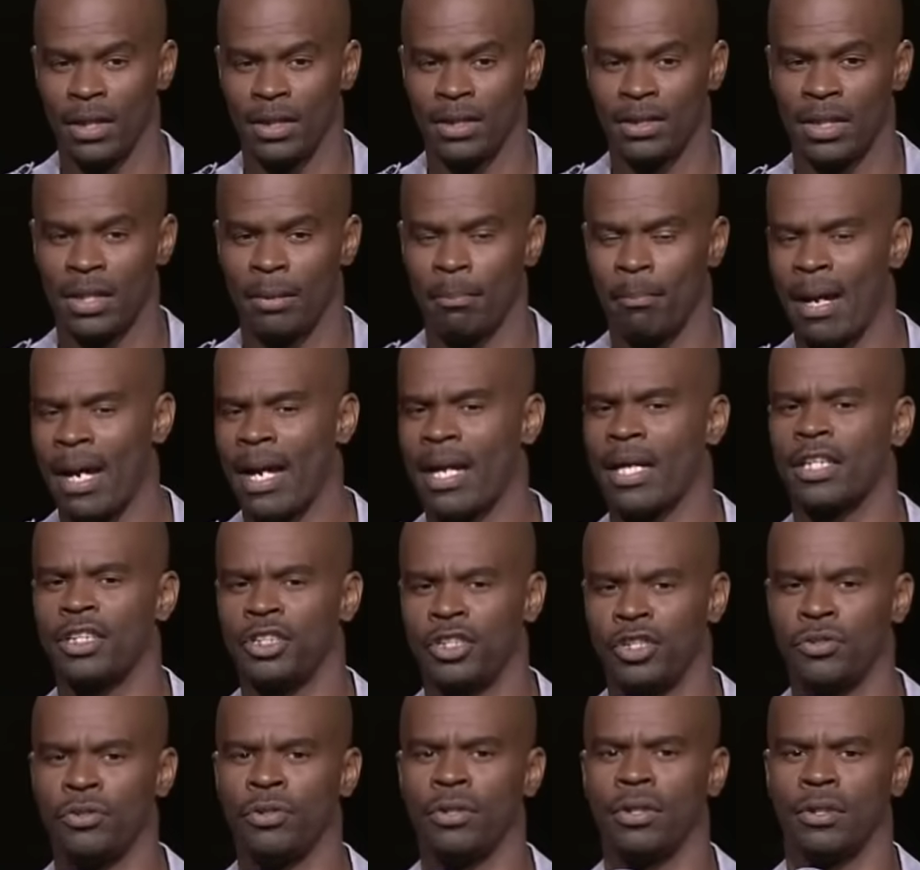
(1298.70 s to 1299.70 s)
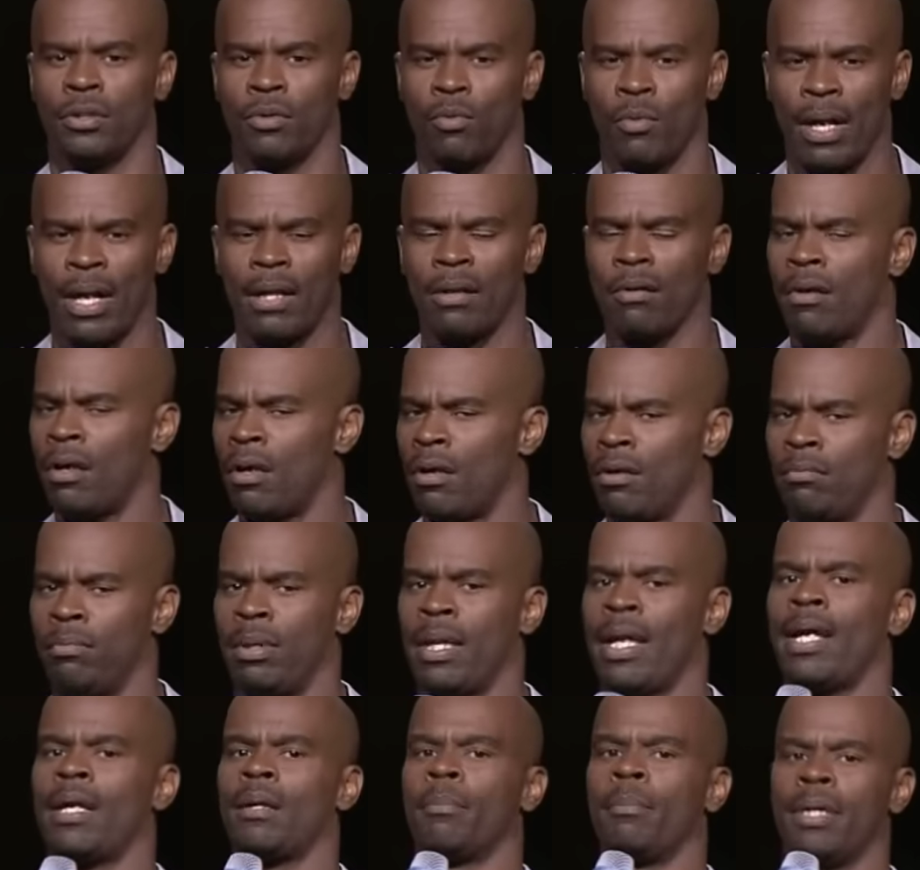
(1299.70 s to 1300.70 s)
He said, Michael Junior, why do all
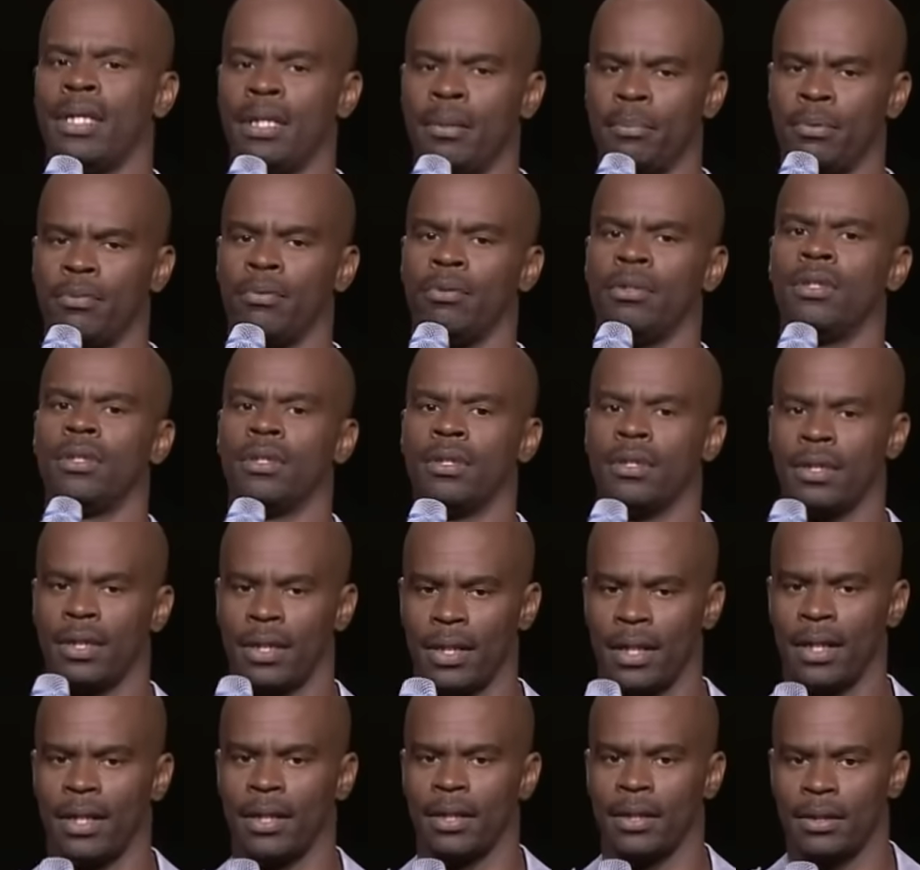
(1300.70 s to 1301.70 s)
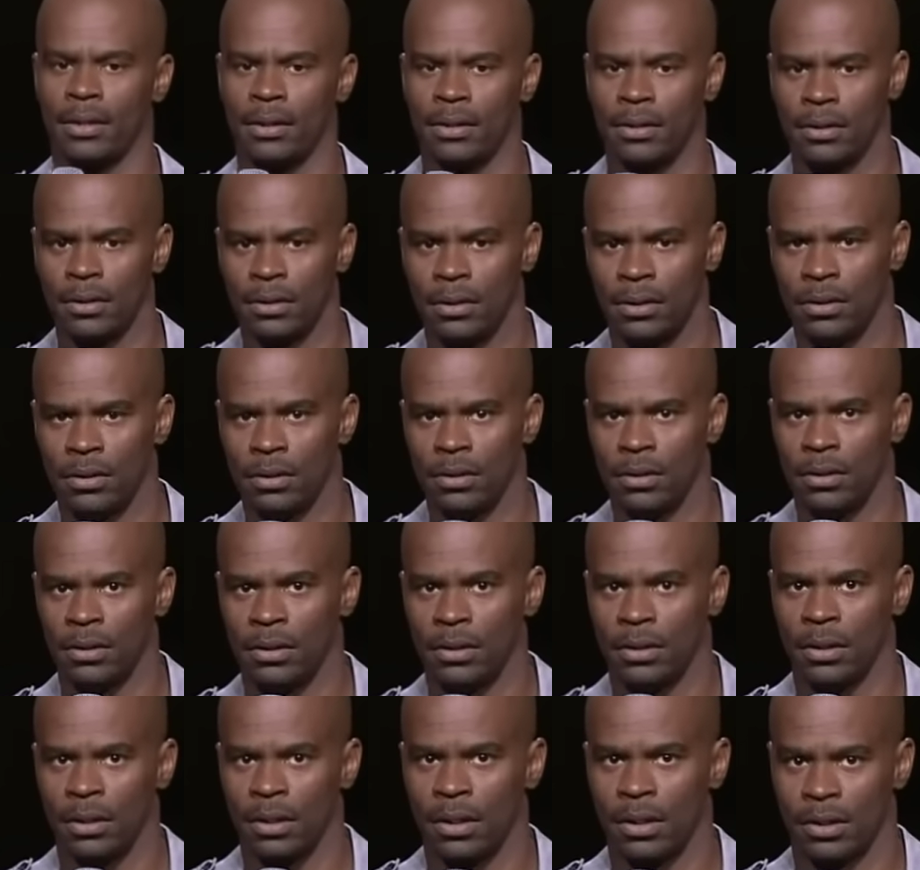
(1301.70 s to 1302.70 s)
black people look alike?
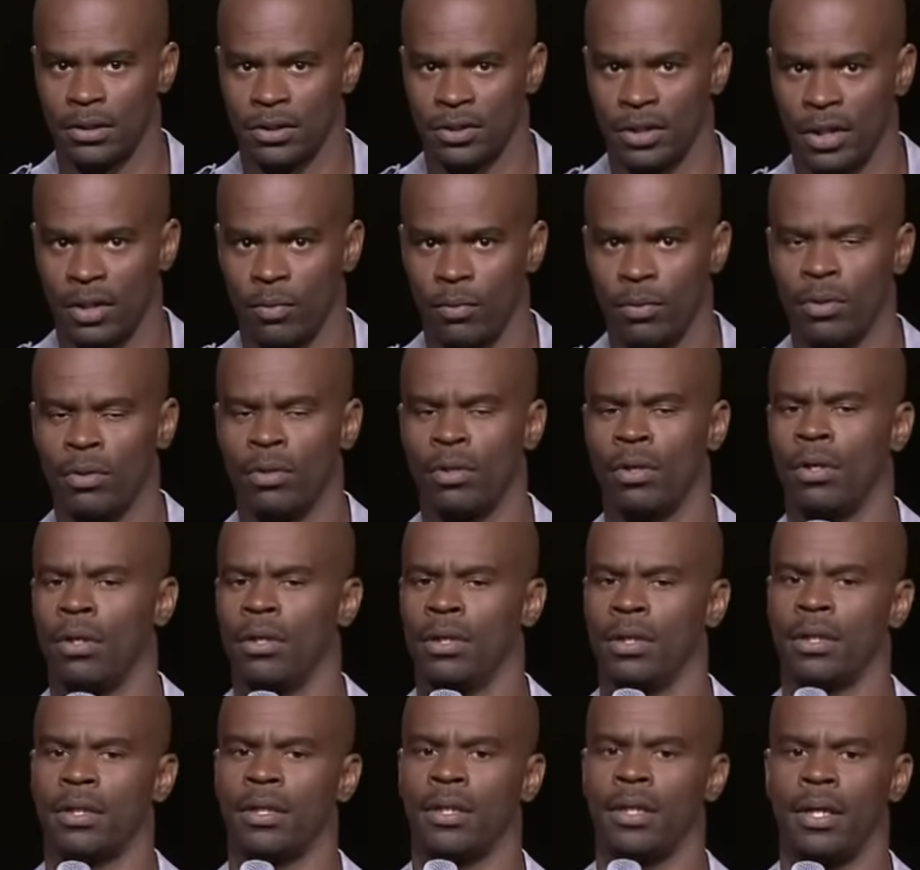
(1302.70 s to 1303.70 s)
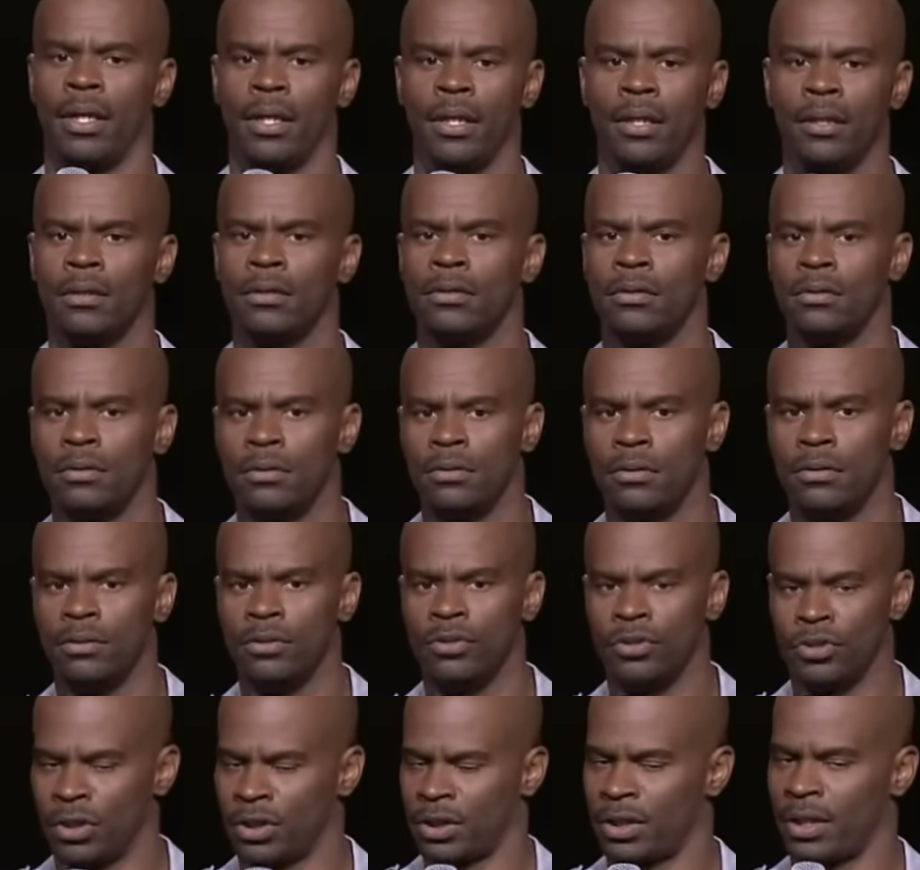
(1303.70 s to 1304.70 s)
I was like, we don't all look alike.
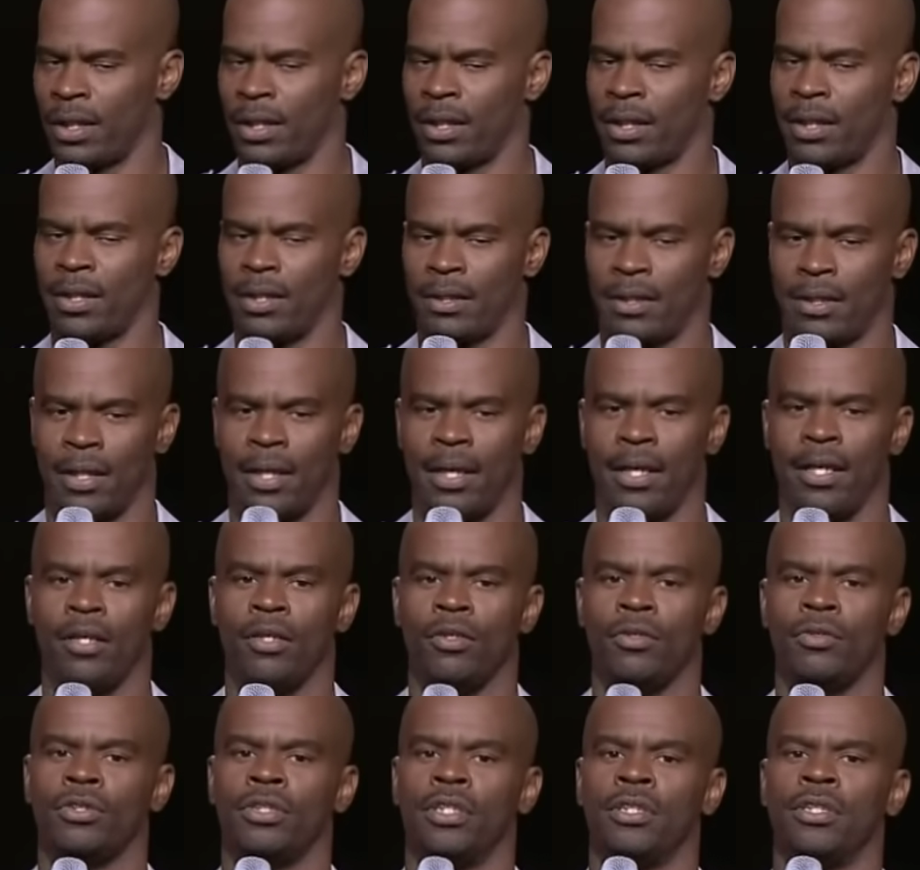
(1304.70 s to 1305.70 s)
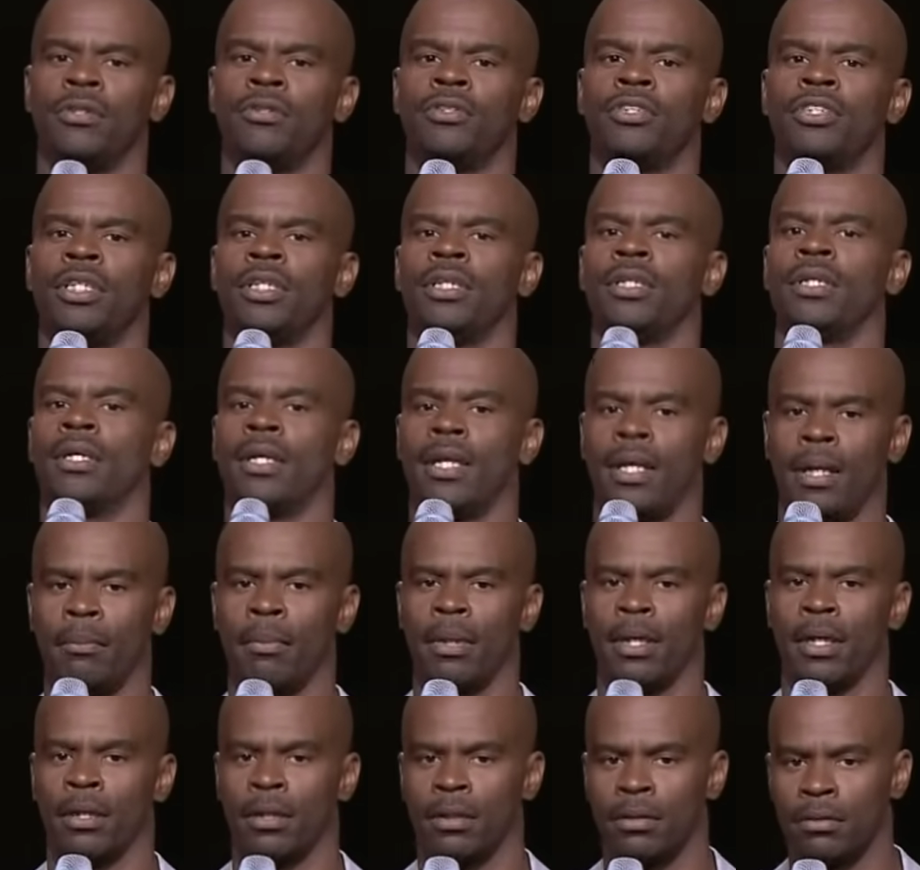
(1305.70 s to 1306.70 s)
You just gotta cut the eye holes in your sheet a
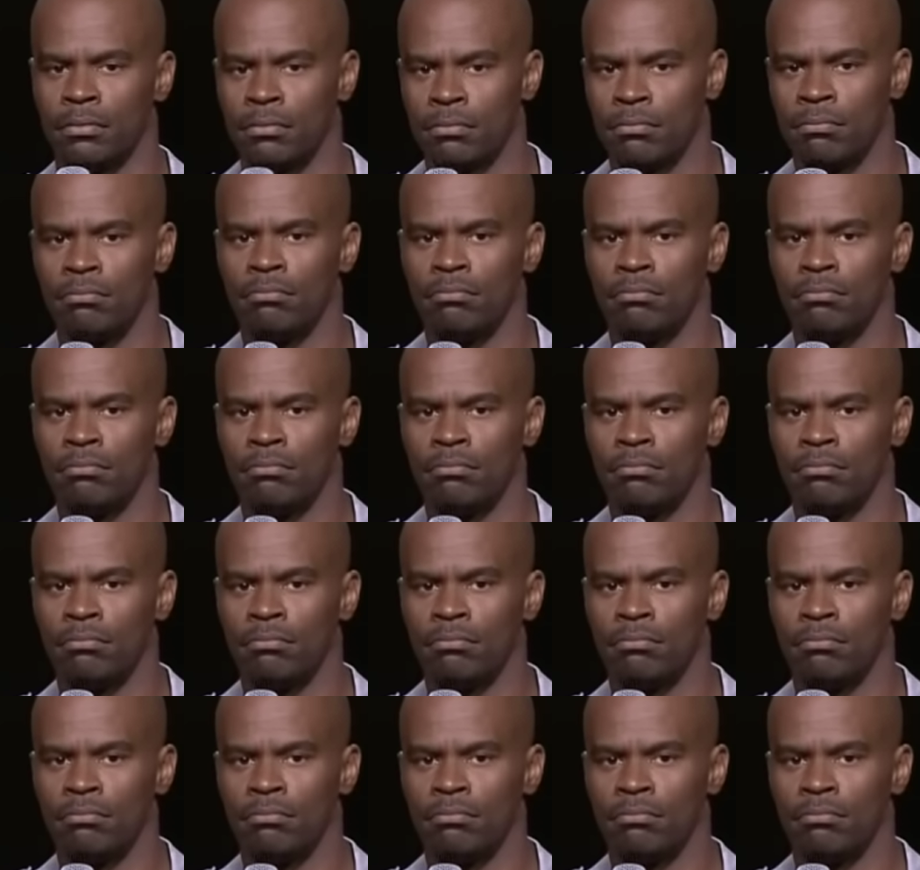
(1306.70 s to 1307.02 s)
lot bigger.